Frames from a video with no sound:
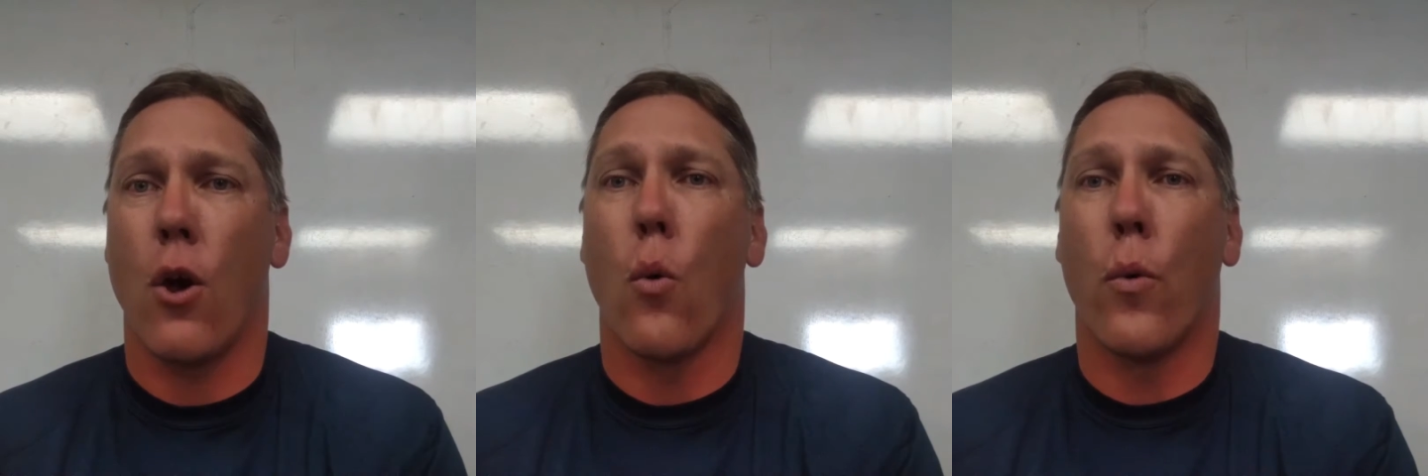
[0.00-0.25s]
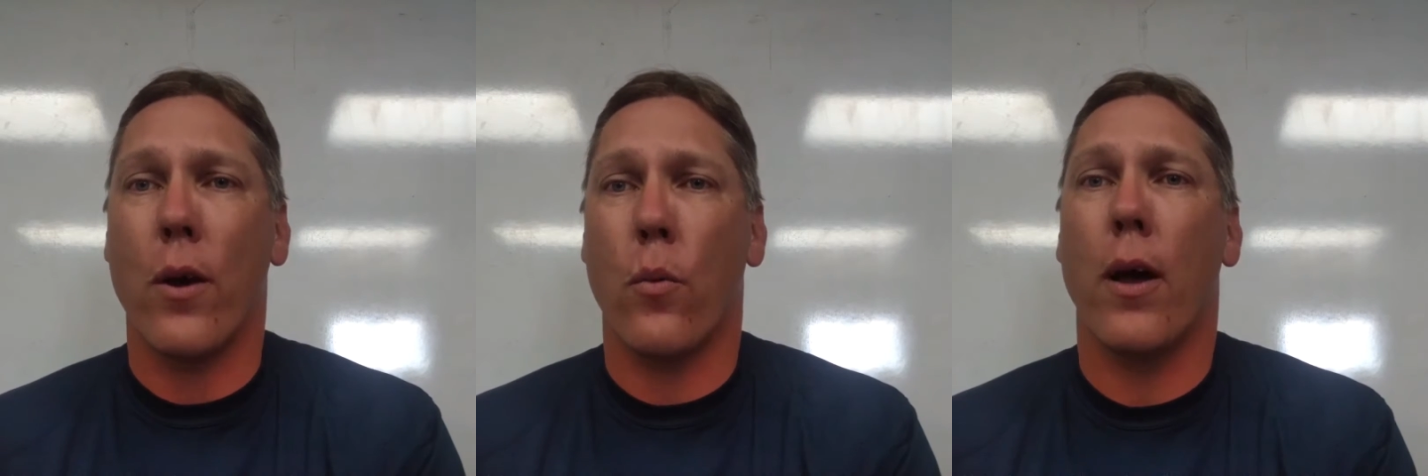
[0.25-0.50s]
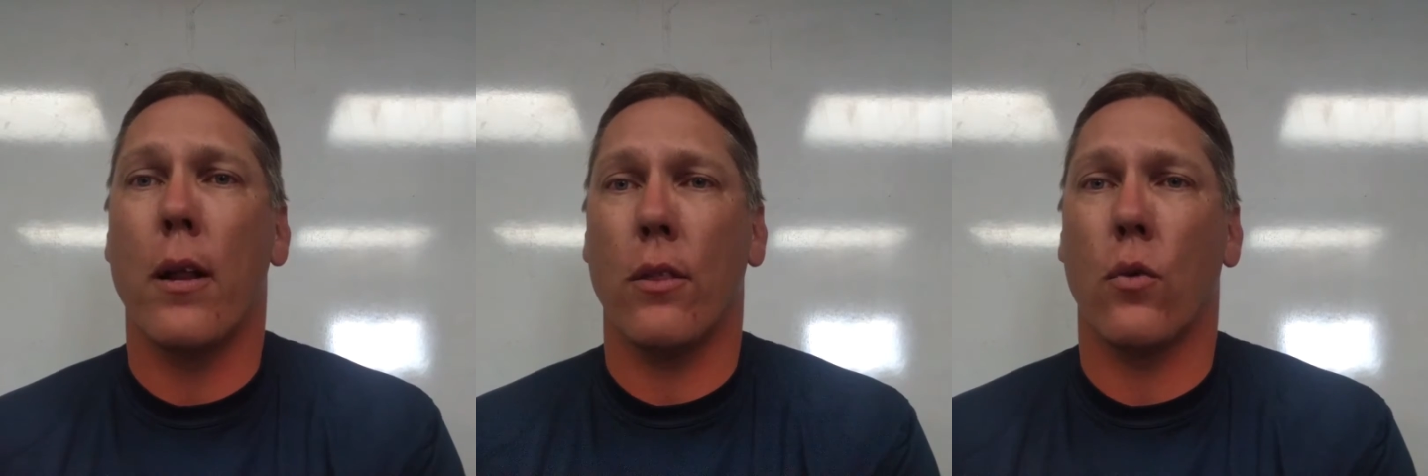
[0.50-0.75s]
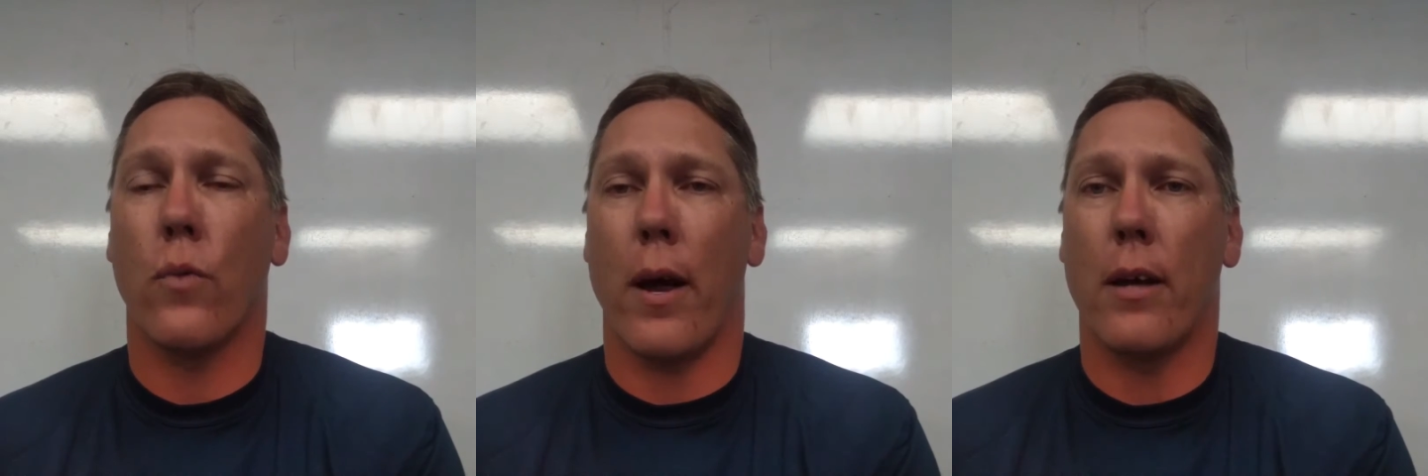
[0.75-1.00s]
we win
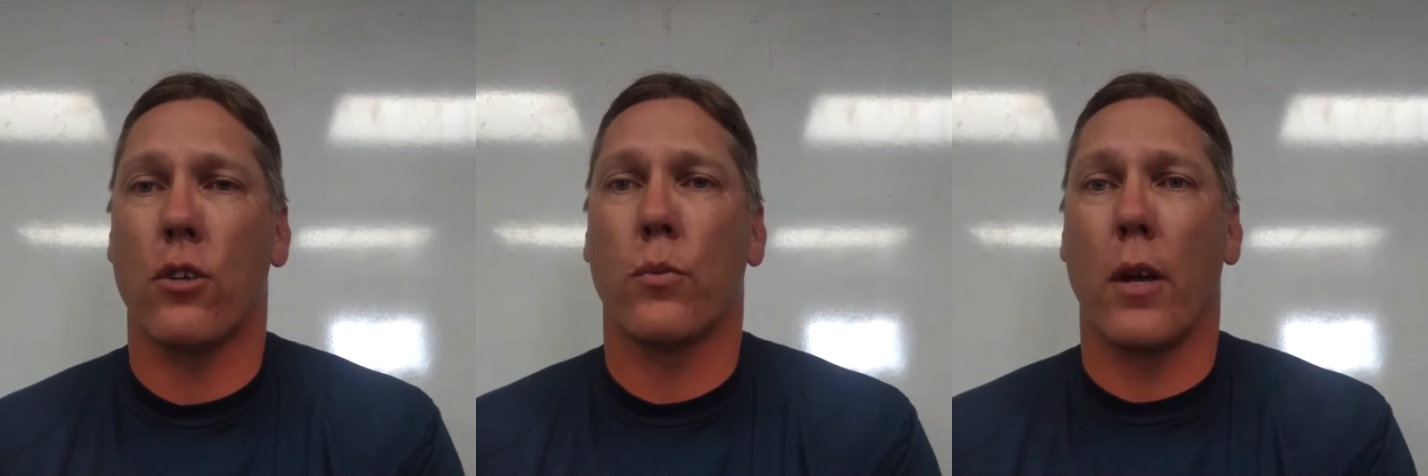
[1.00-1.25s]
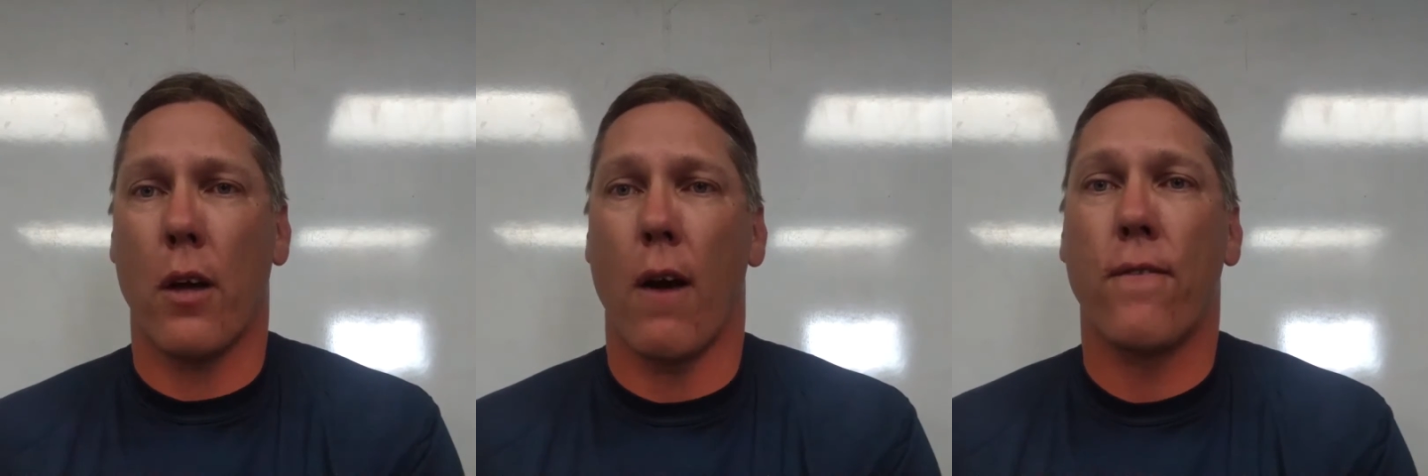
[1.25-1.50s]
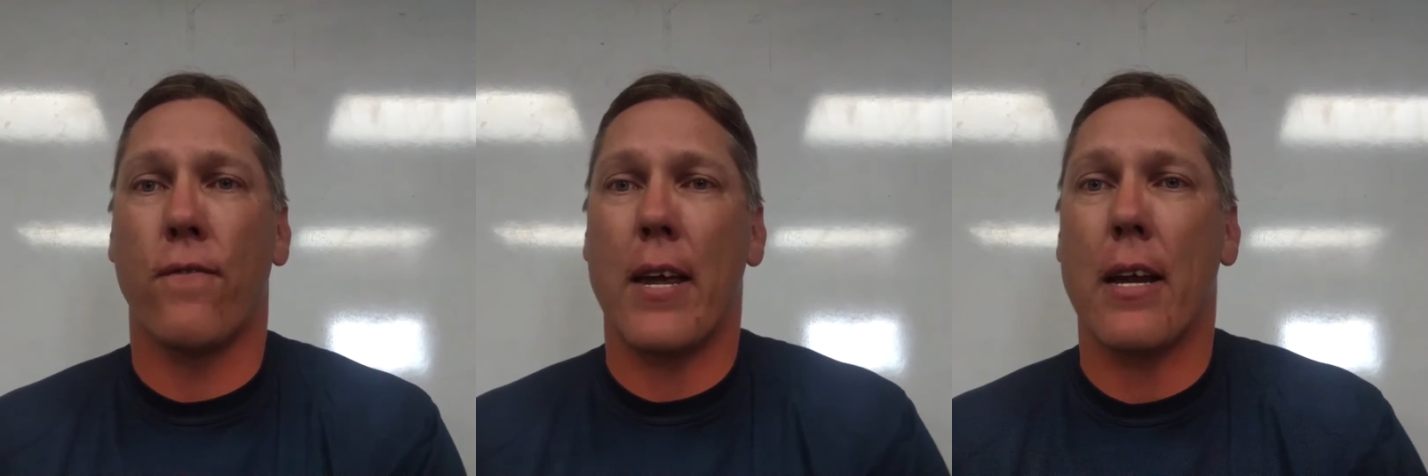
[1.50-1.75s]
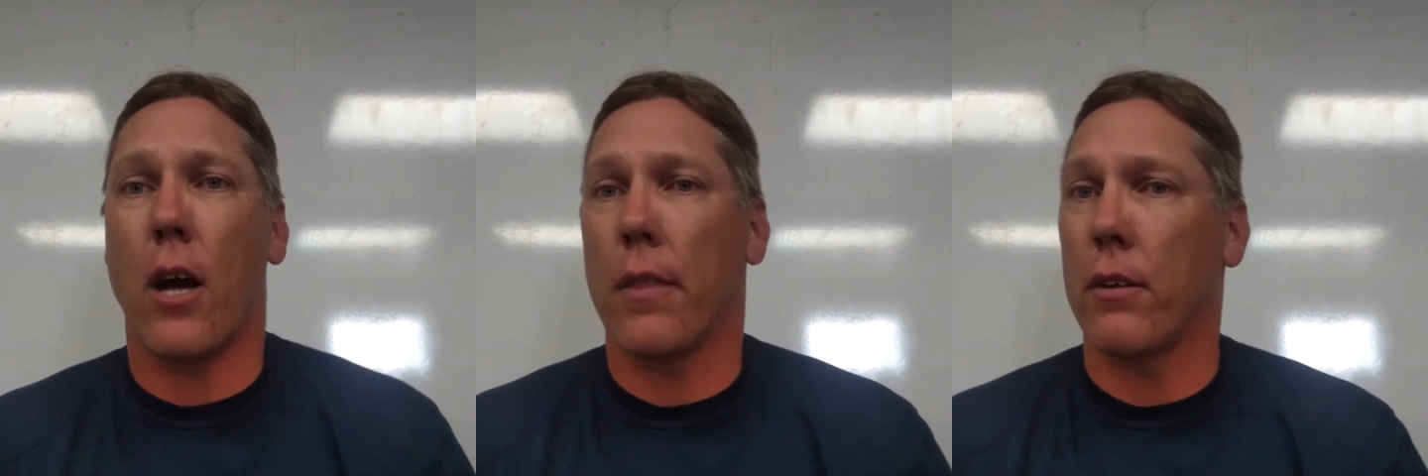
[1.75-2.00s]
the race with our
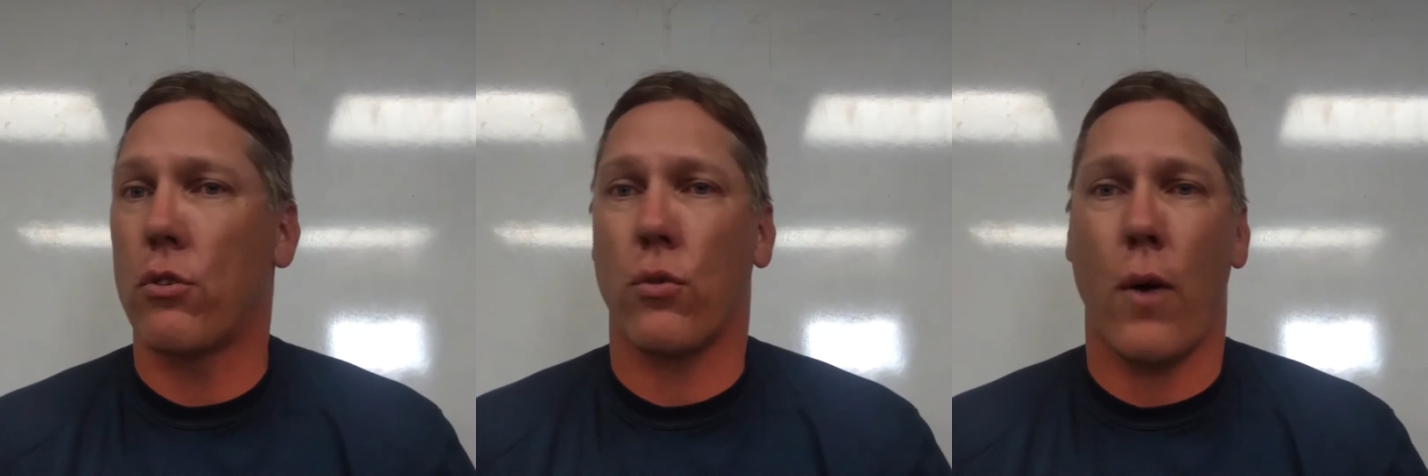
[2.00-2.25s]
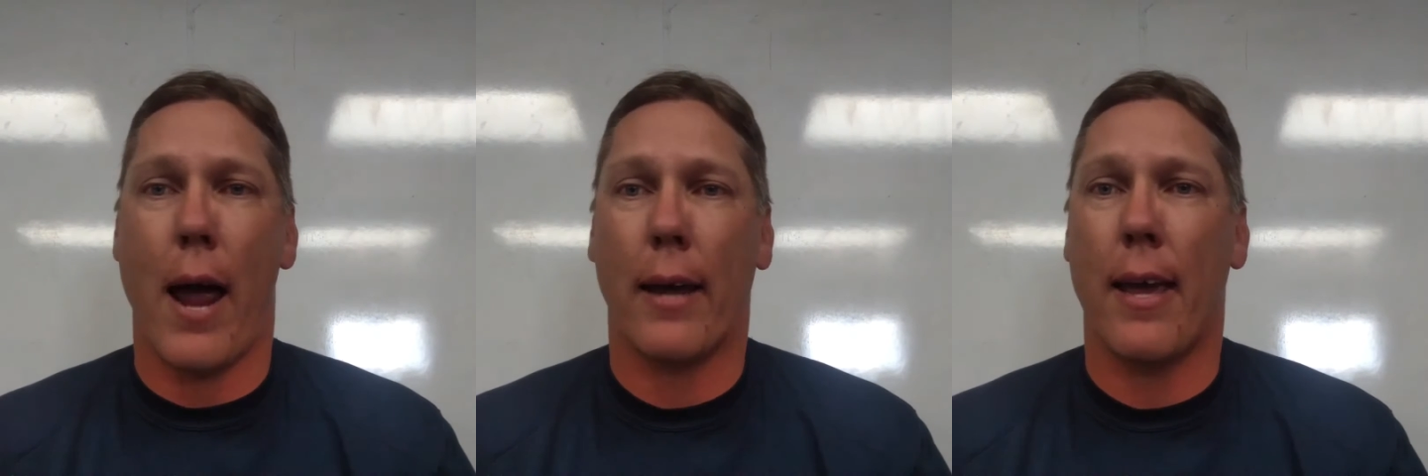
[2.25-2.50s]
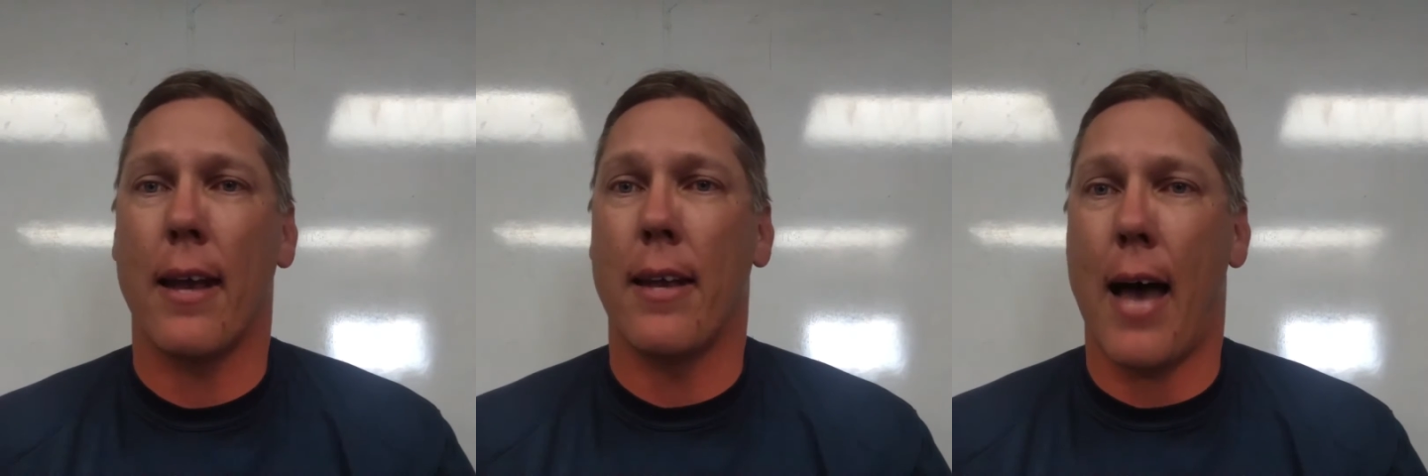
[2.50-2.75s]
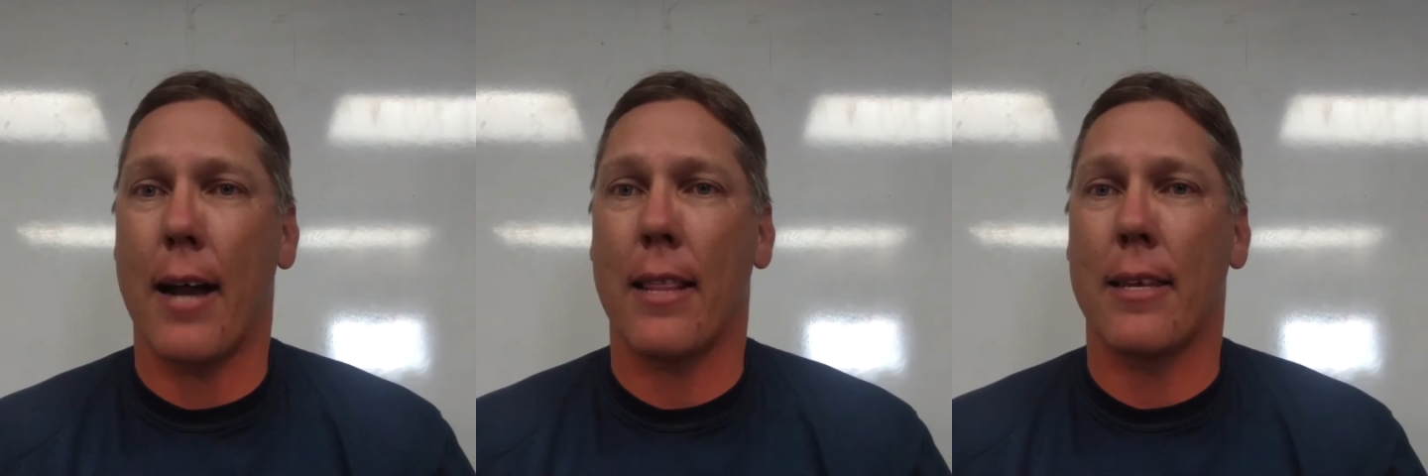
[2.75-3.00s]
feet on the track and
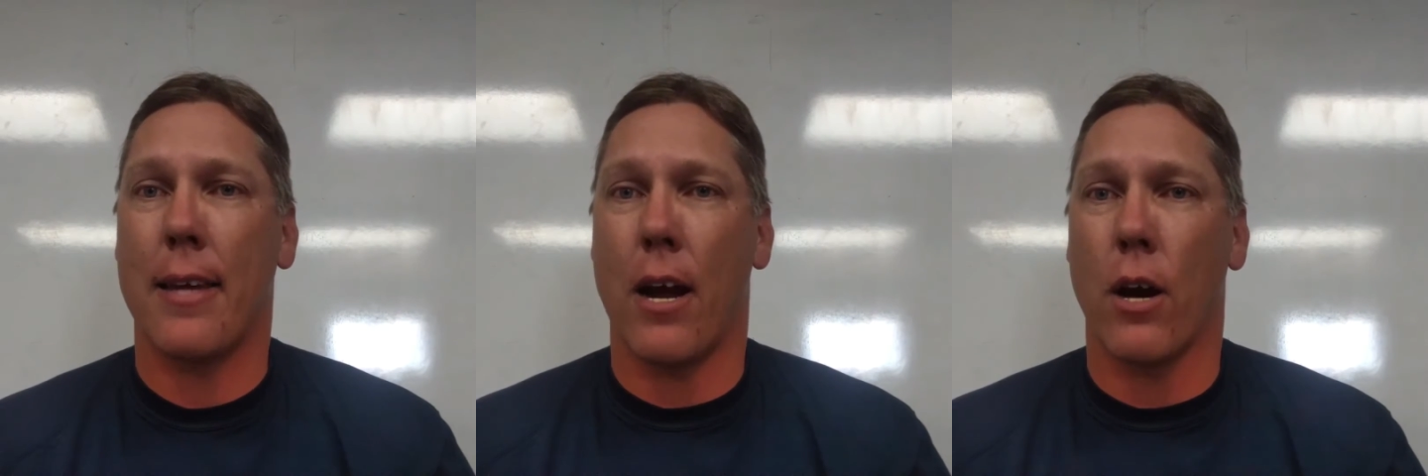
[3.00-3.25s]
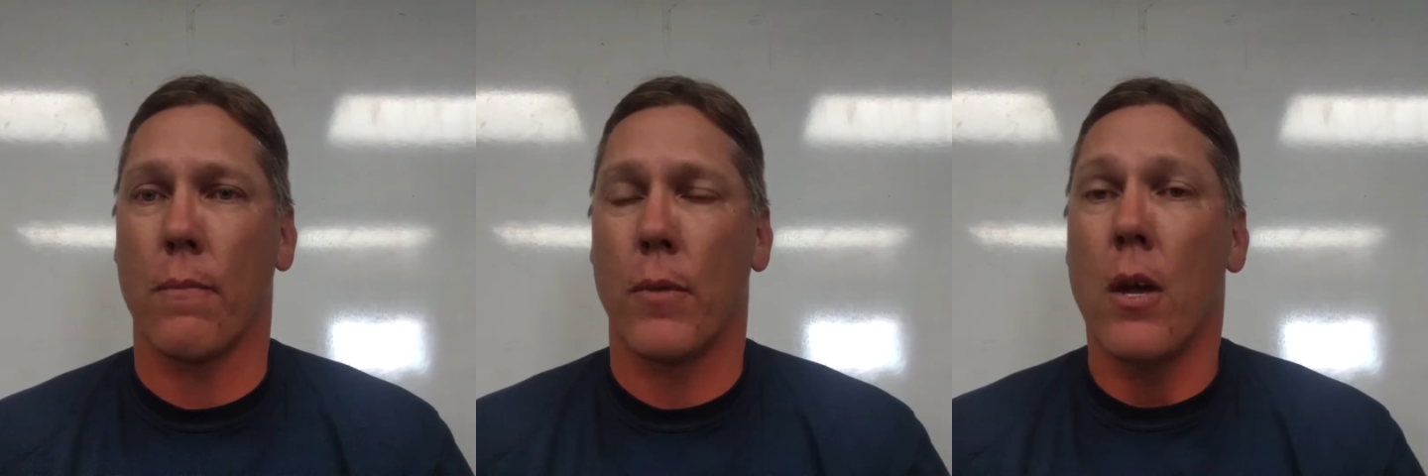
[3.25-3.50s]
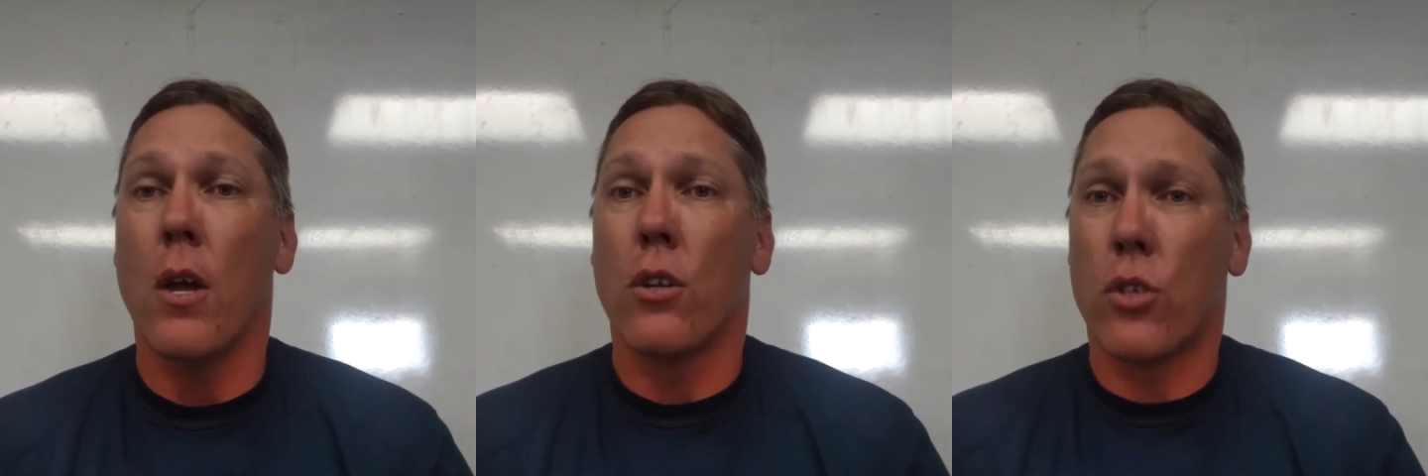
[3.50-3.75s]
not in the air.